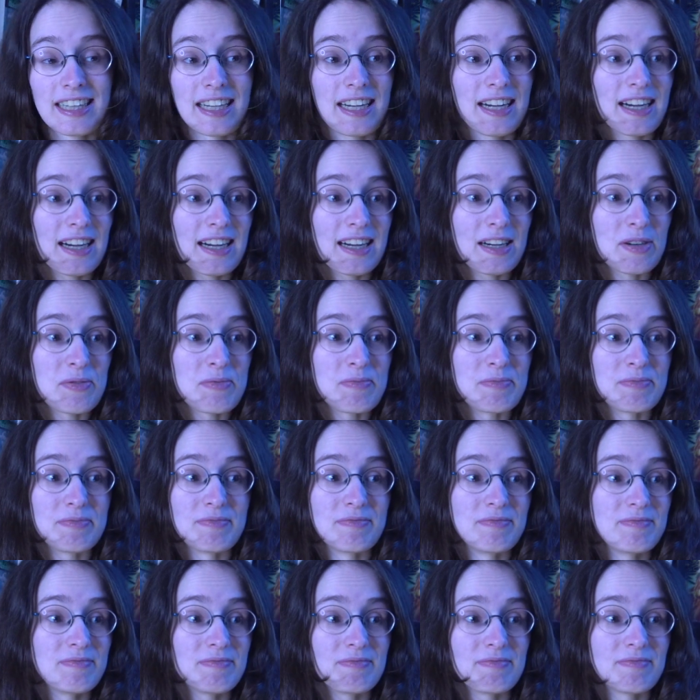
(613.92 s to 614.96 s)

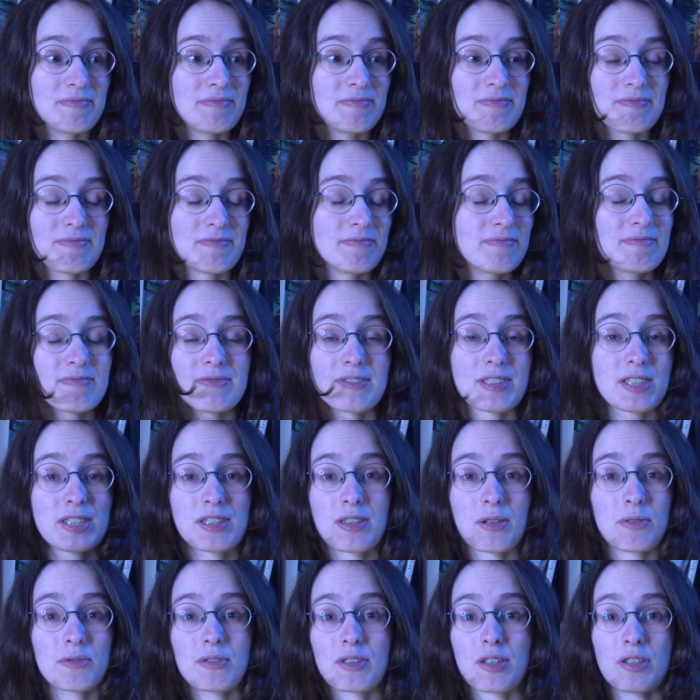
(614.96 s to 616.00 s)
Um,
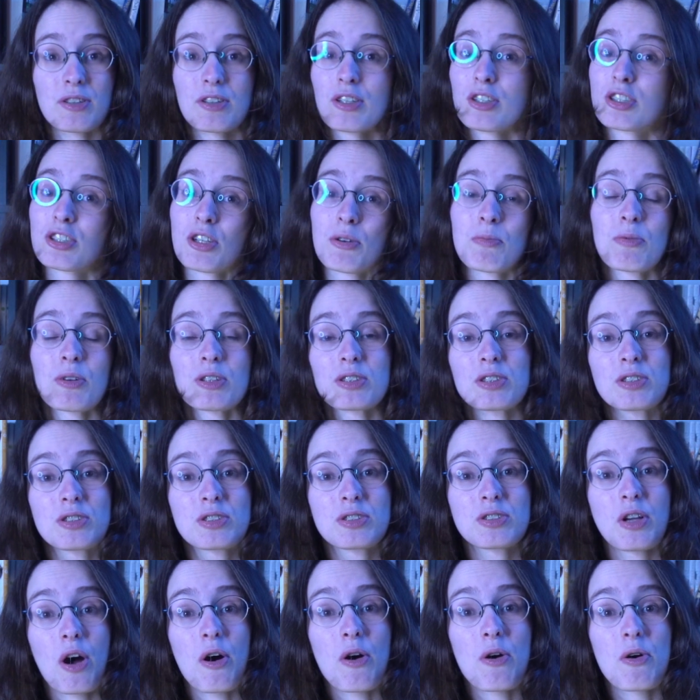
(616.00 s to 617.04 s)
so the, the job was
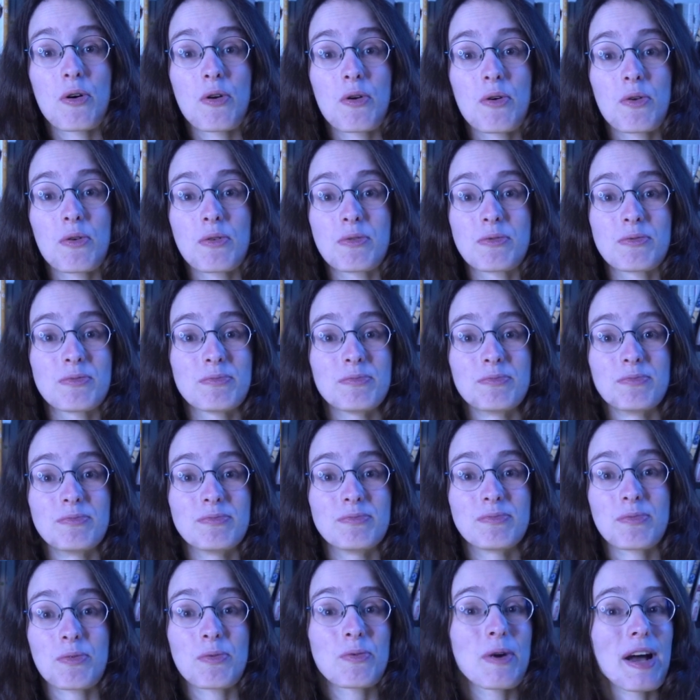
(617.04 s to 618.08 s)
so
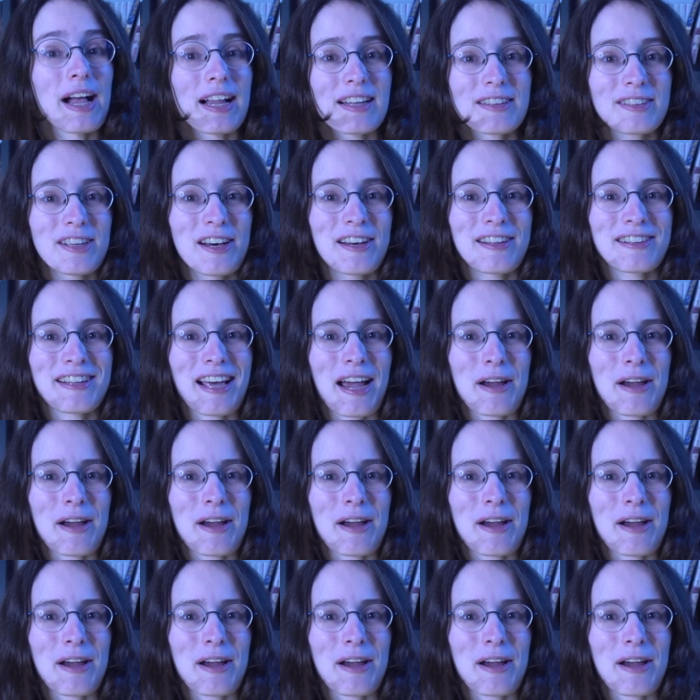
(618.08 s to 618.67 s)
well done.